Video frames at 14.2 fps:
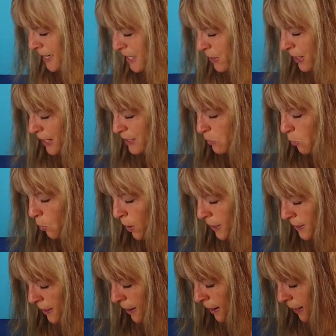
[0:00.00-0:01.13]
So that's
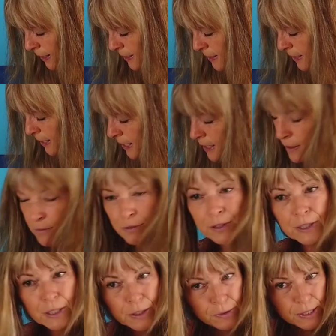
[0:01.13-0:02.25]
one kind of
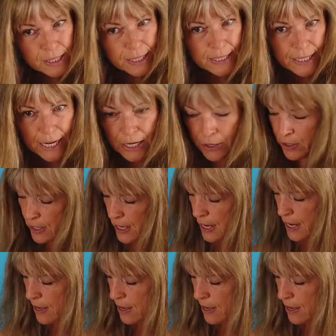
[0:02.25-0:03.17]
closed container.